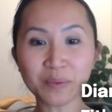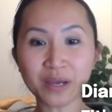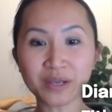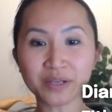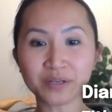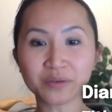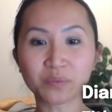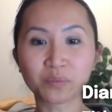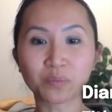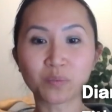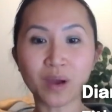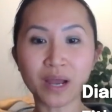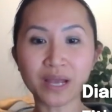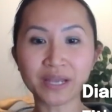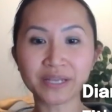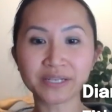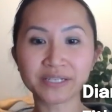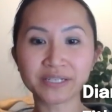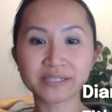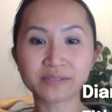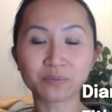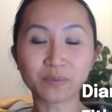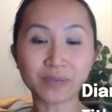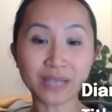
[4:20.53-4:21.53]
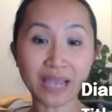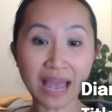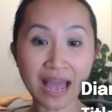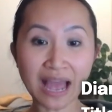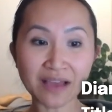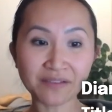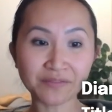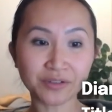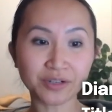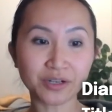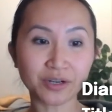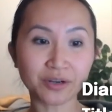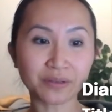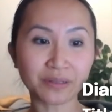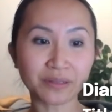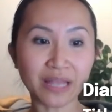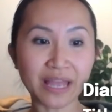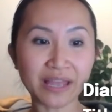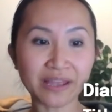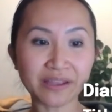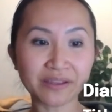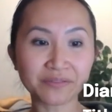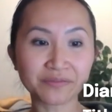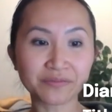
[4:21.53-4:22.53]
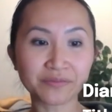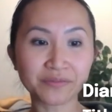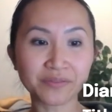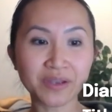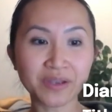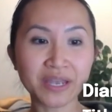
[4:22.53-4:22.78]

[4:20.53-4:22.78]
but what we have in our life.